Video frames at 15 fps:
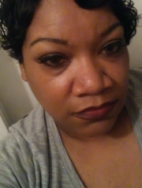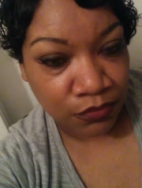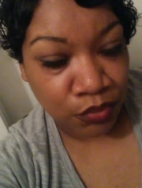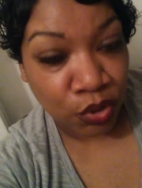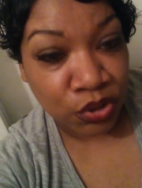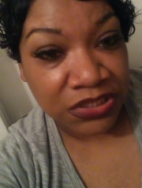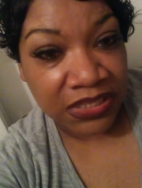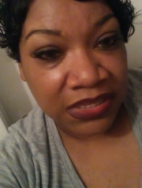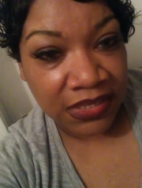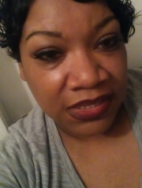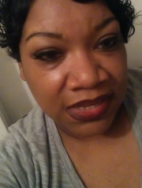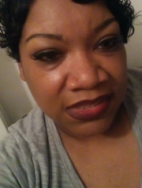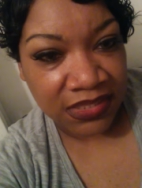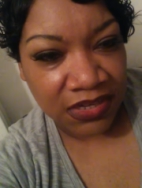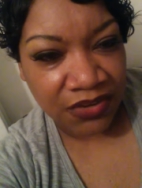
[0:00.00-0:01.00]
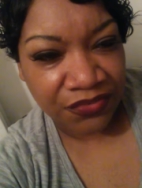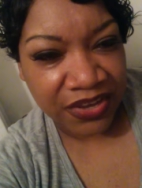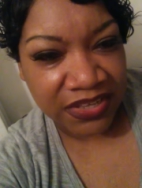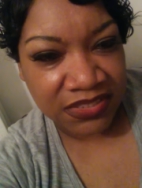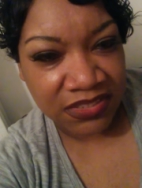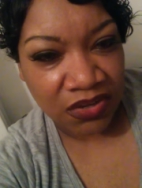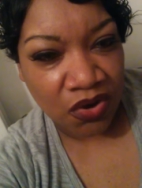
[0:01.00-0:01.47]
protein, and then the
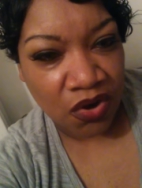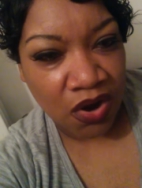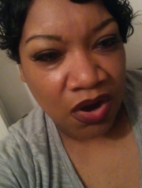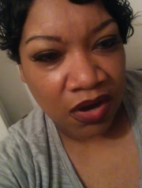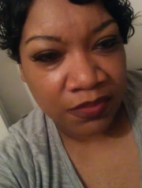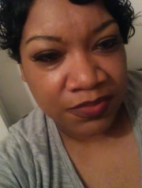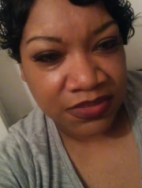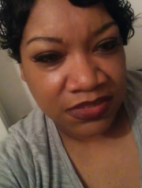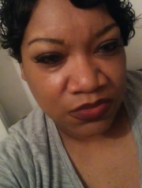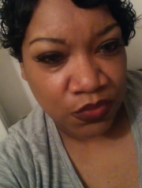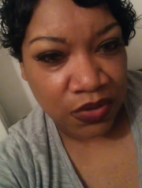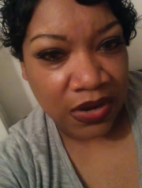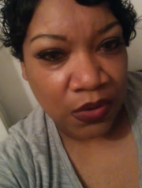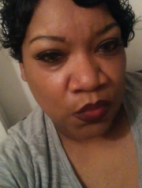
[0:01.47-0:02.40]
rest in carbs is what I